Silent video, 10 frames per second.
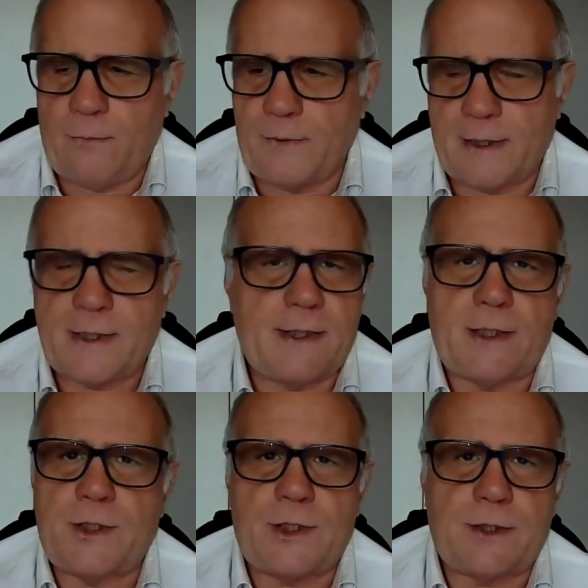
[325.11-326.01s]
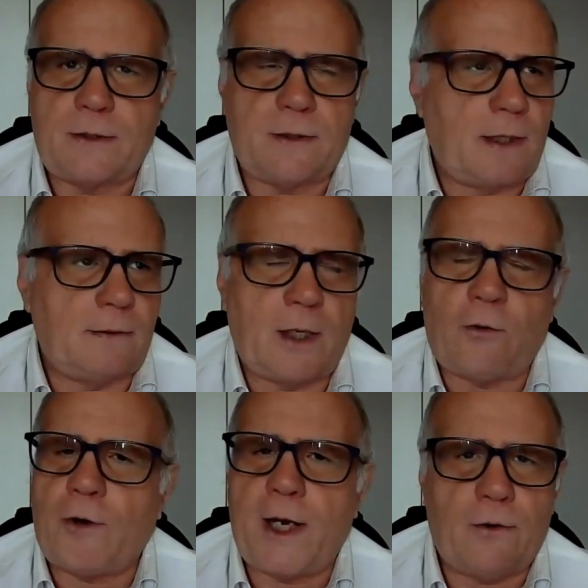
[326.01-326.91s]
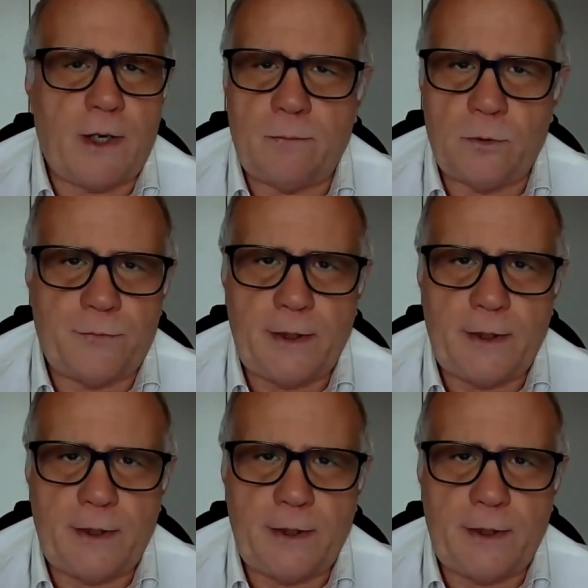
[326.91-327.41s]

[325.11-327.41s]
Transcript: That's such a great